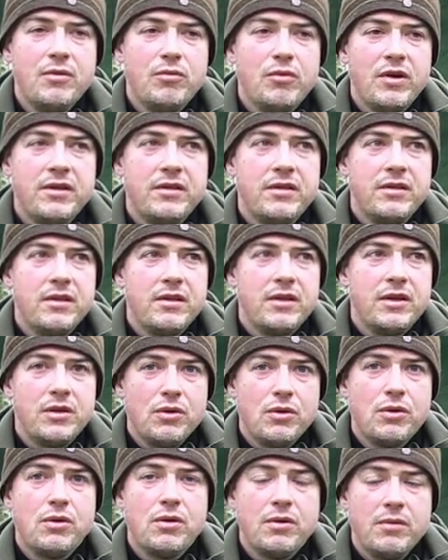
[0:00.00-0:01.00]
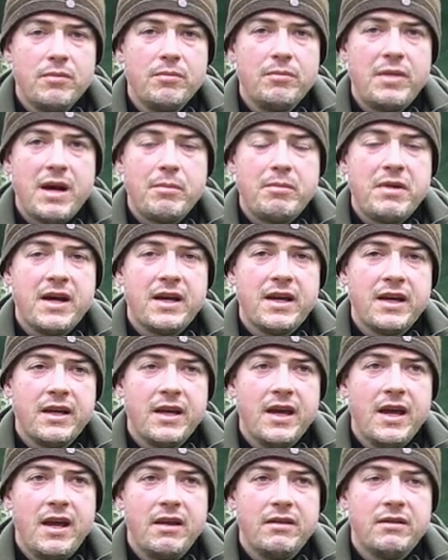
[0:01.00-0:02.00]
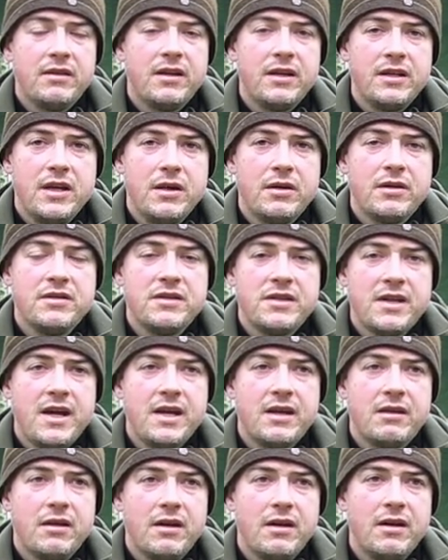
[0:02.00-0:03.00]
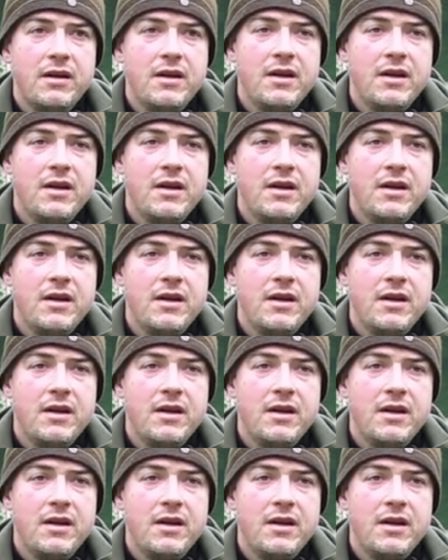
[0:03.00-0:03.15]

with your backpacking kit that you can take.